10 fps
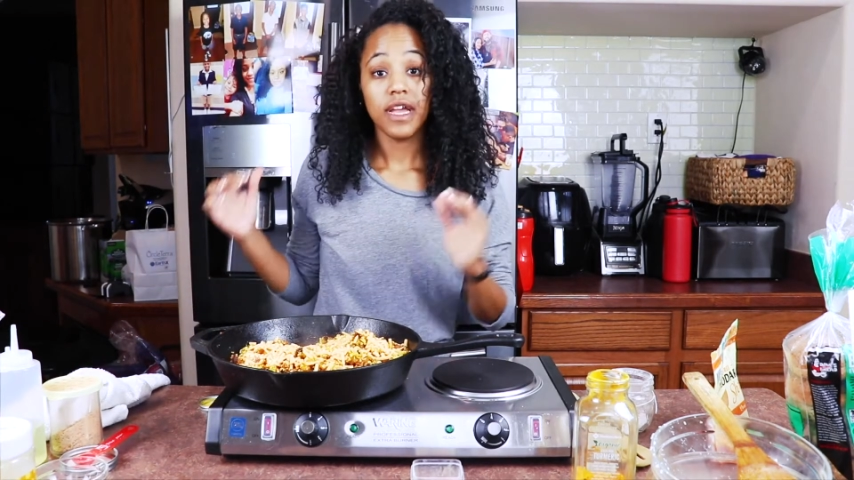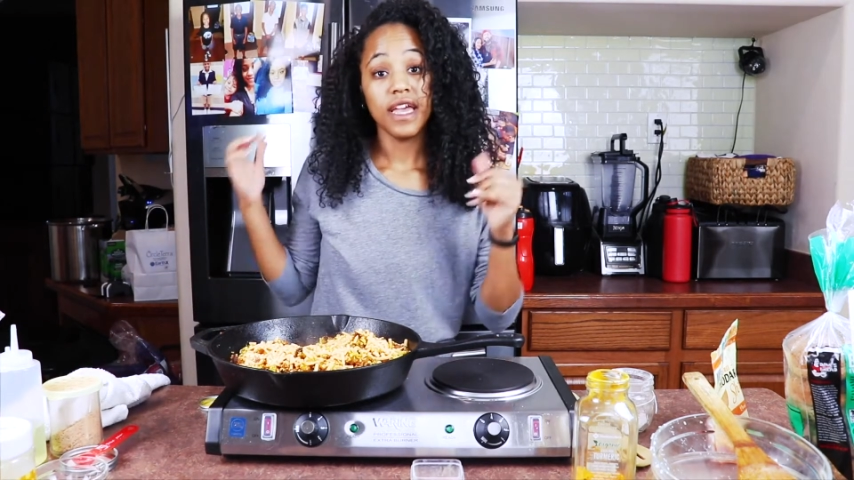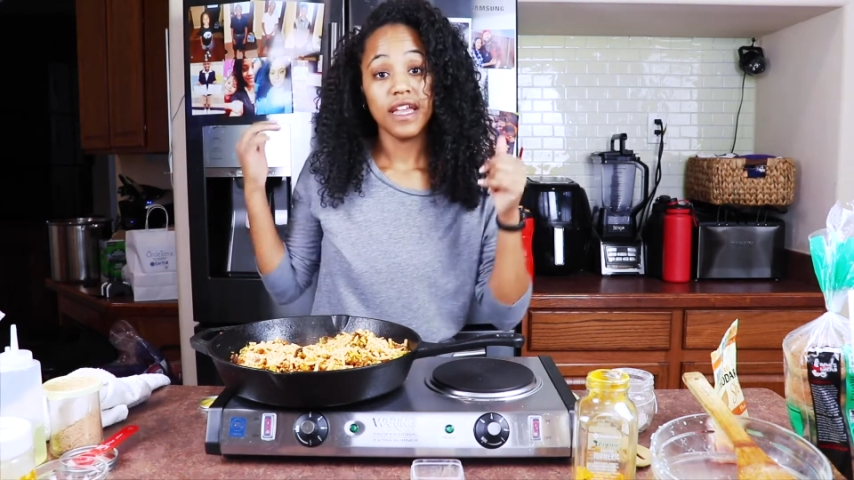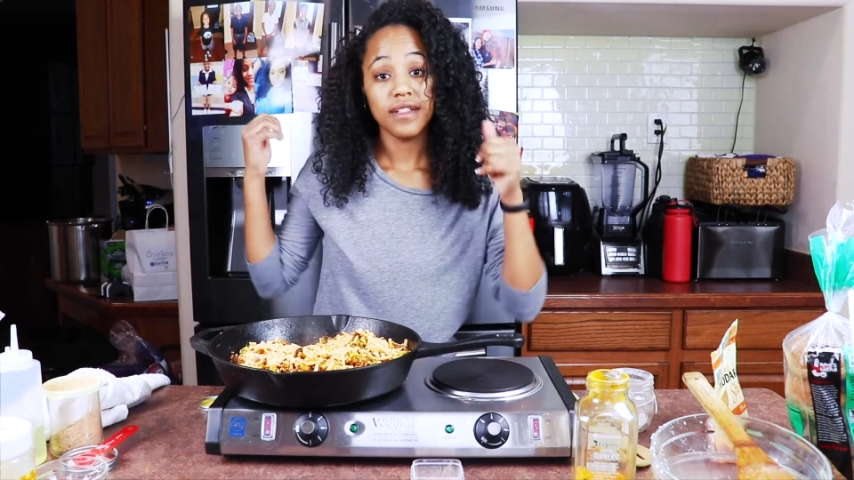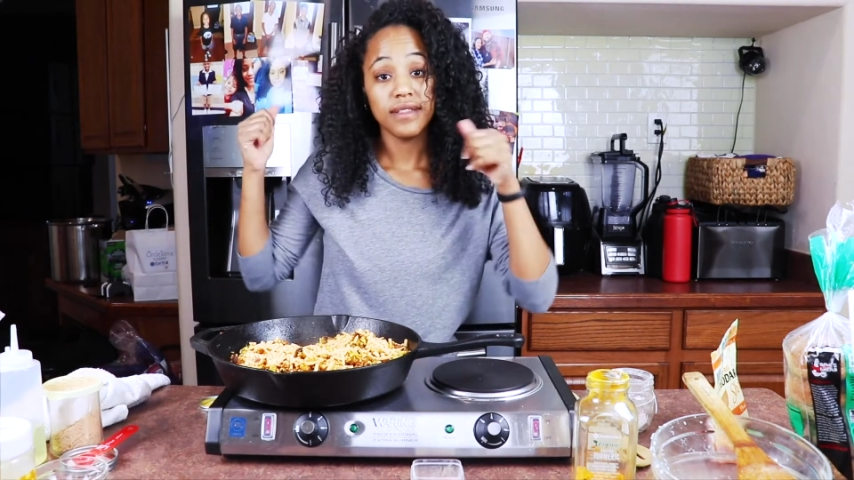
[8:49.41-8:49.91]

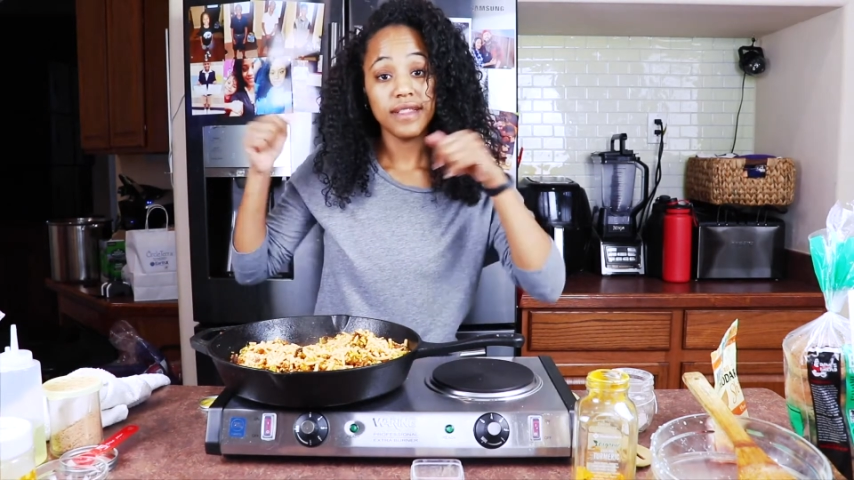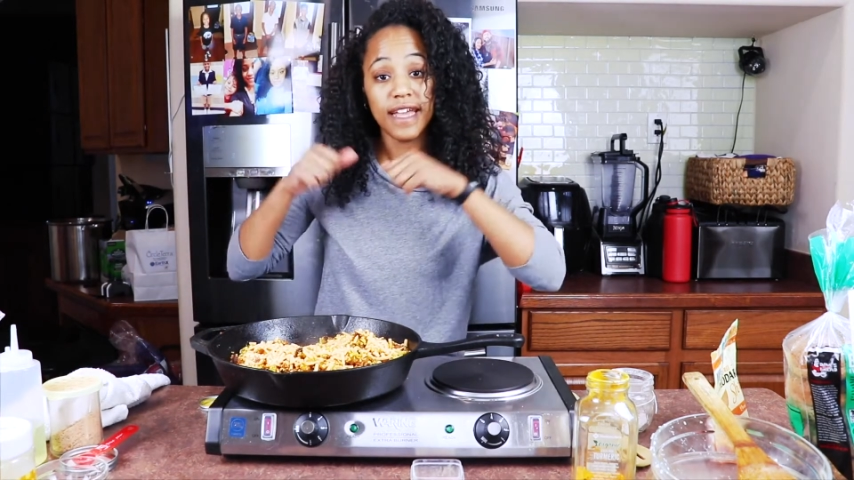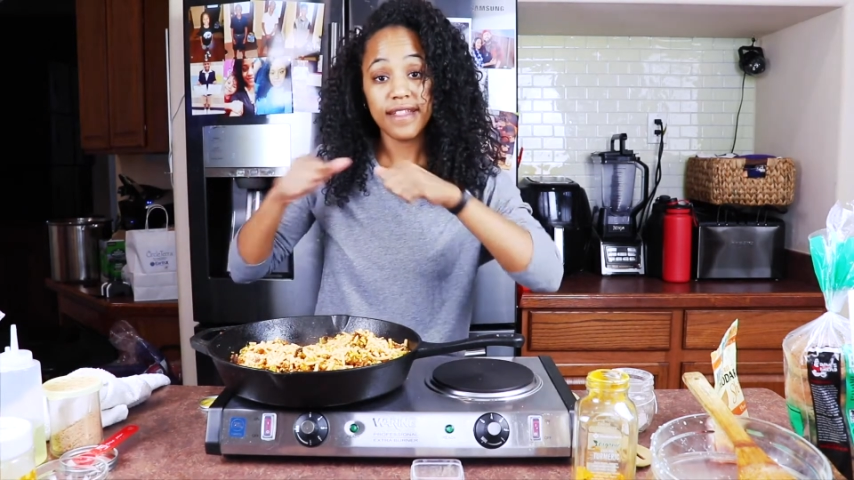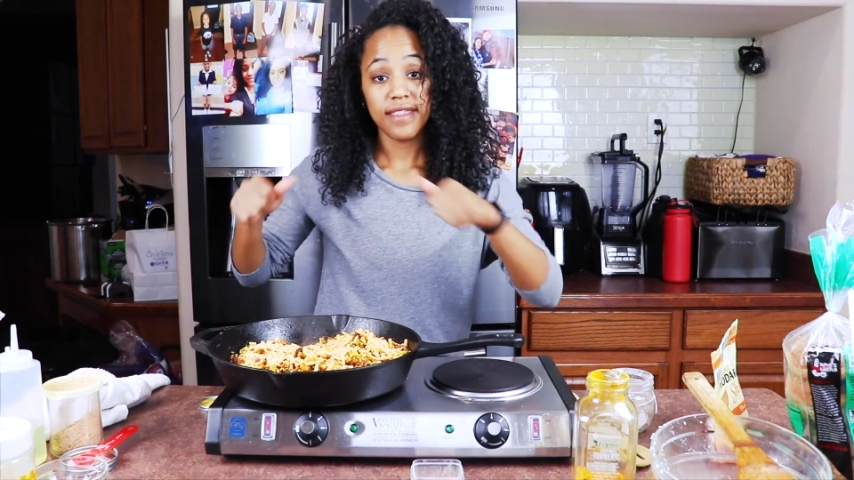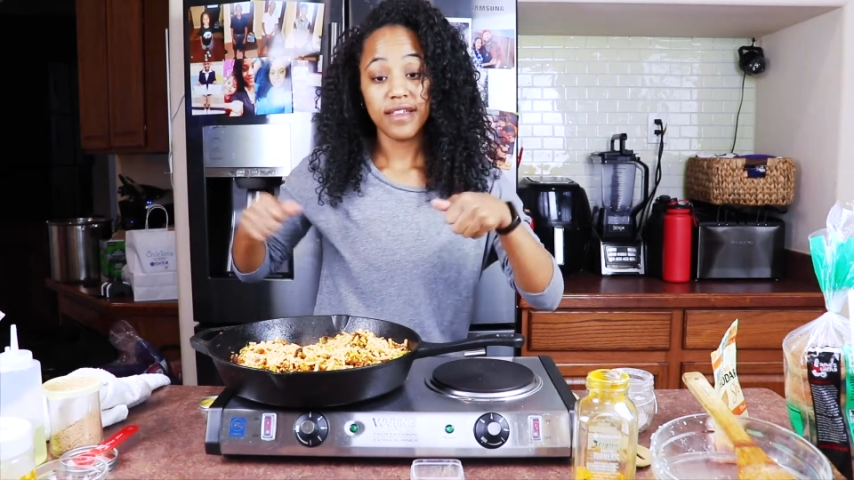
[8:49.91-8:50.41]
and
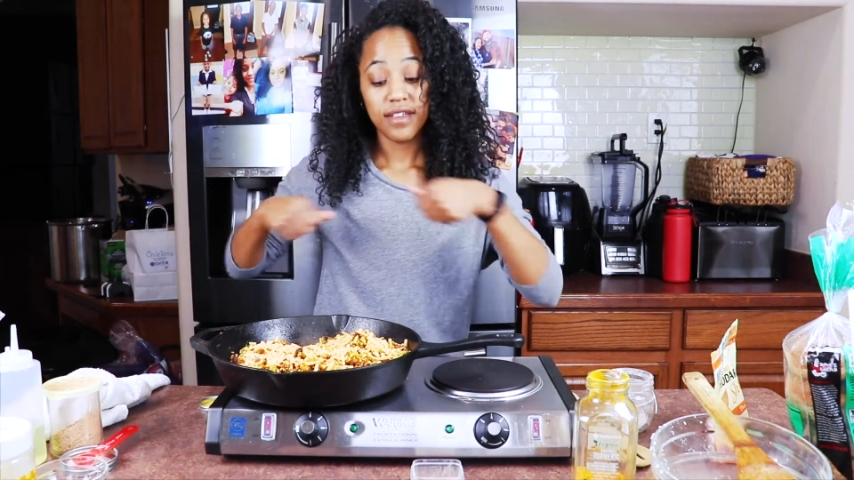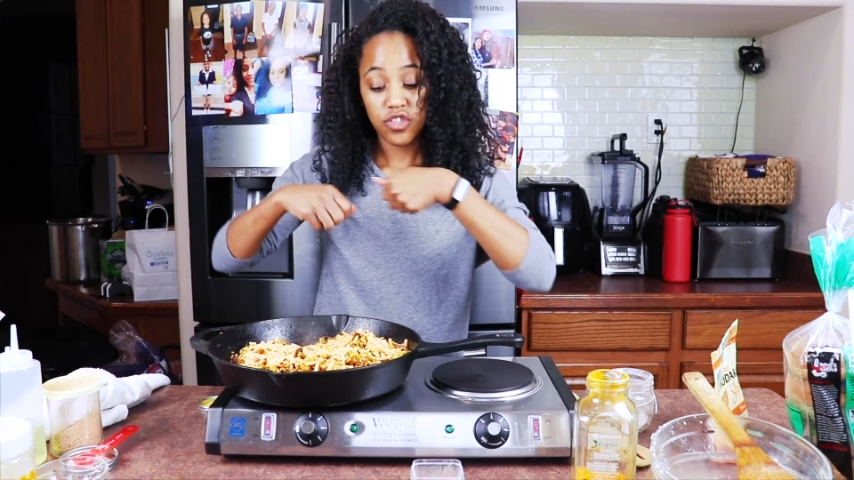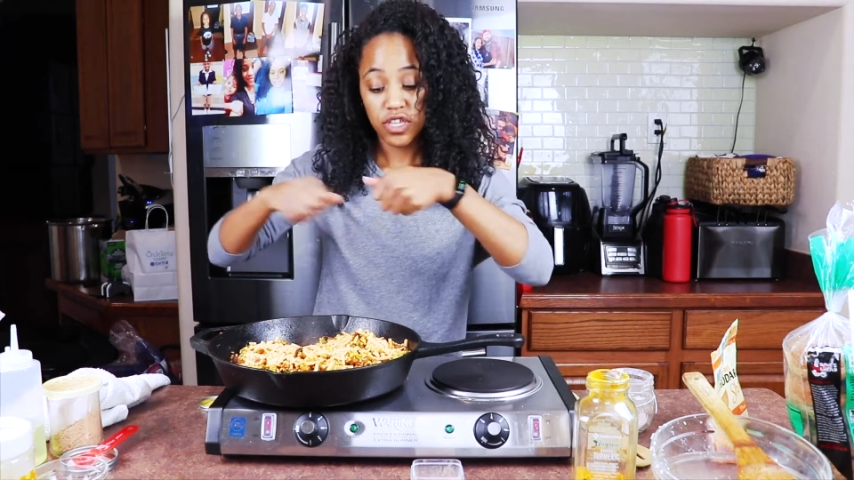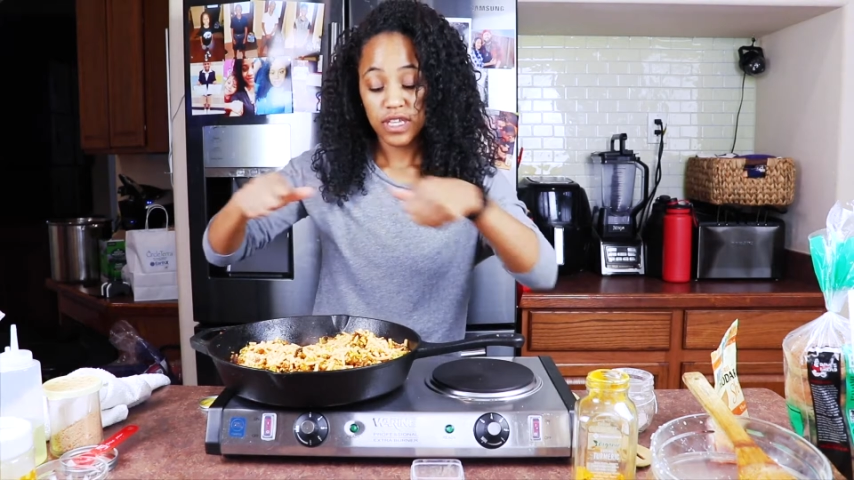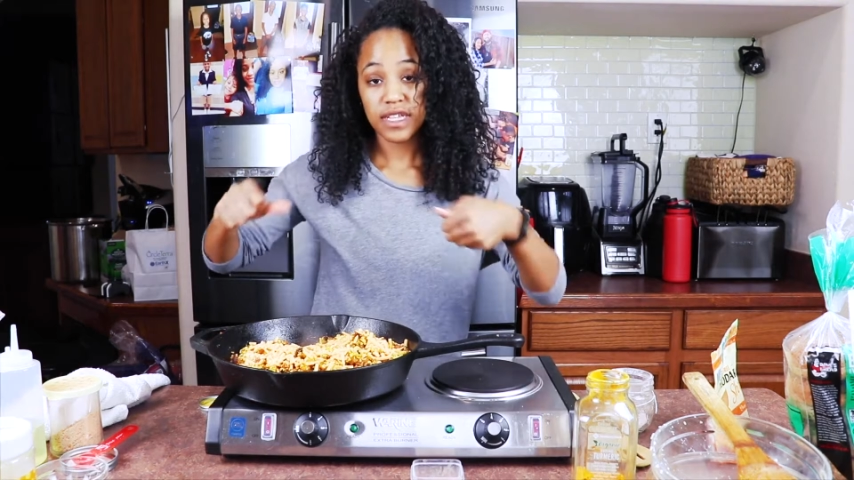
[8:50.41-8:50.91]
let the
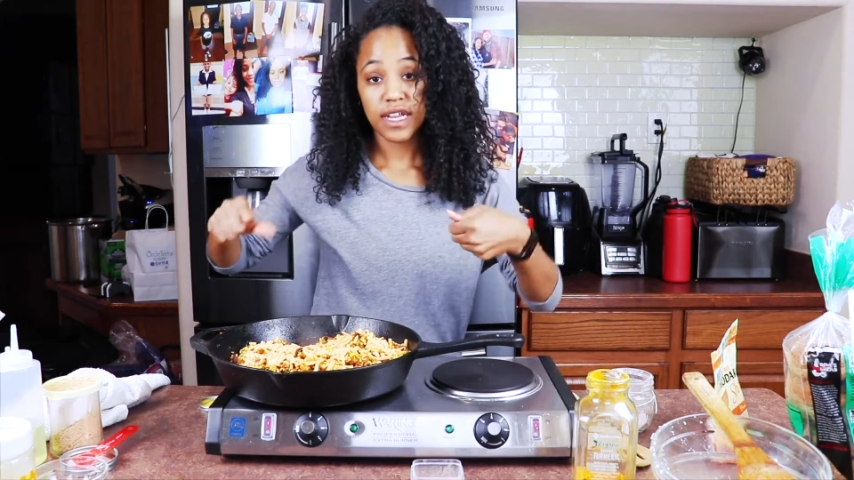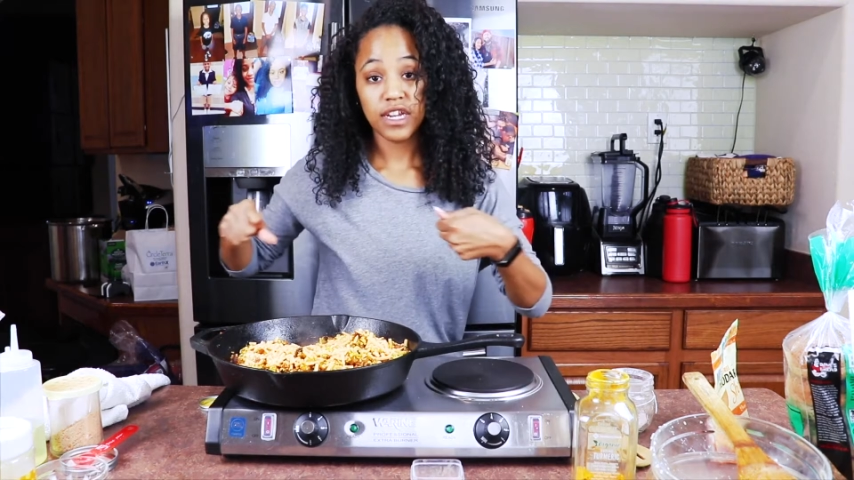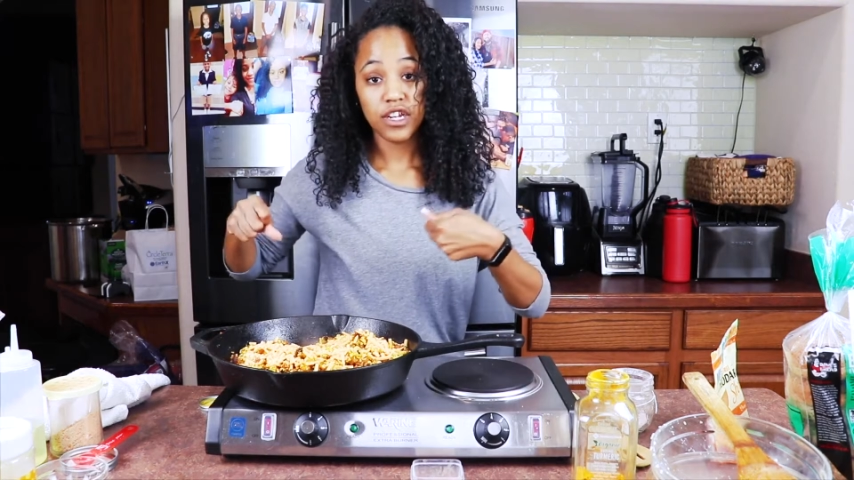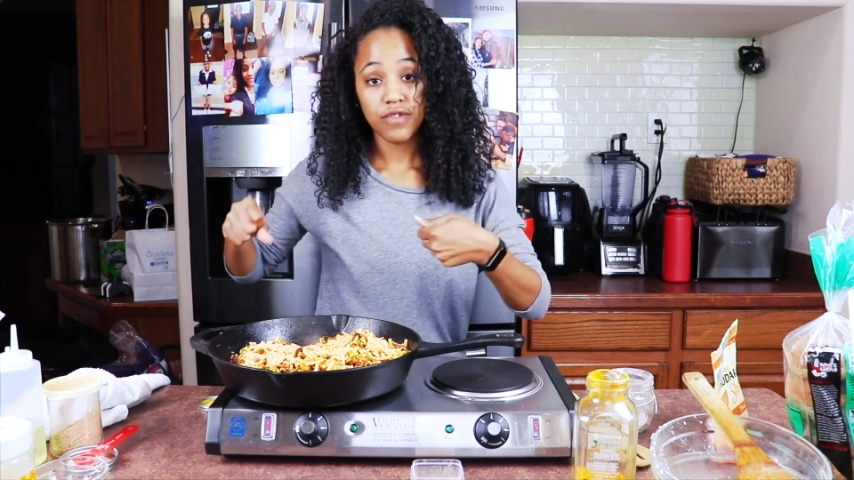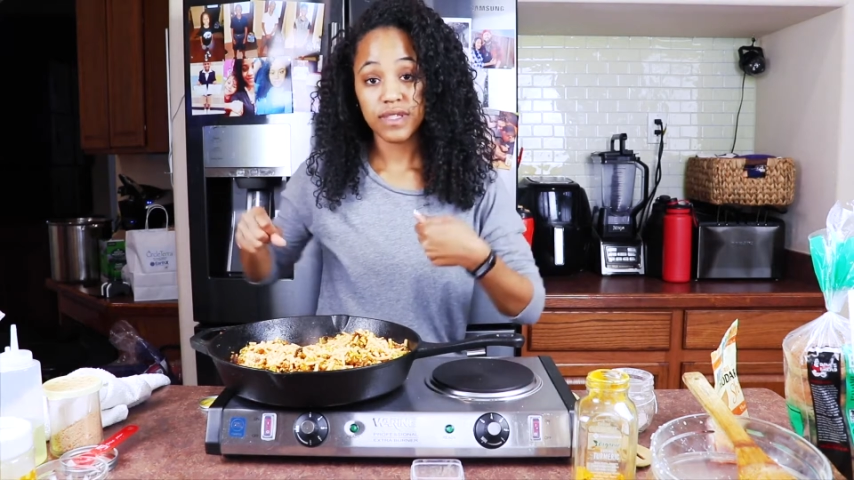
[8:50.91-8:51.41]
cheese kind
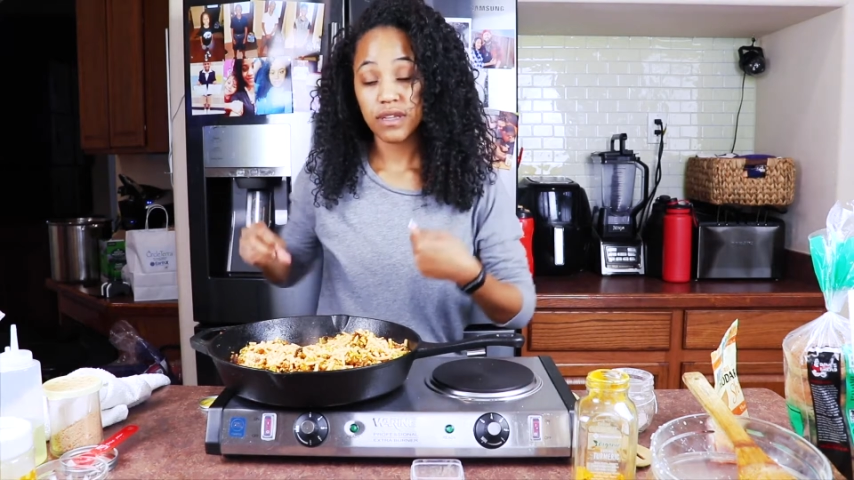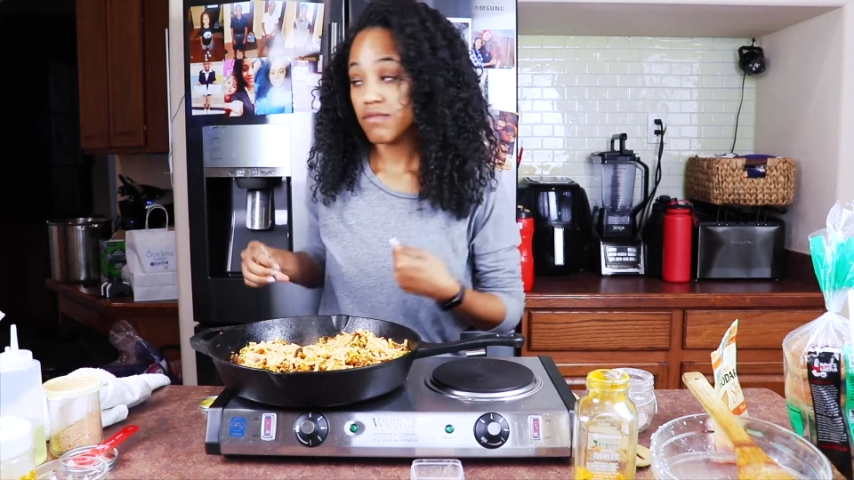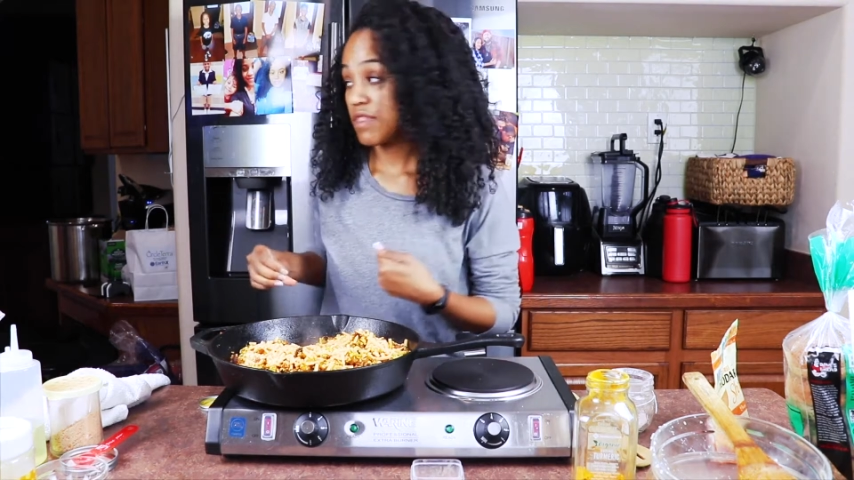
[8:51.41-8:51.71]
of do its own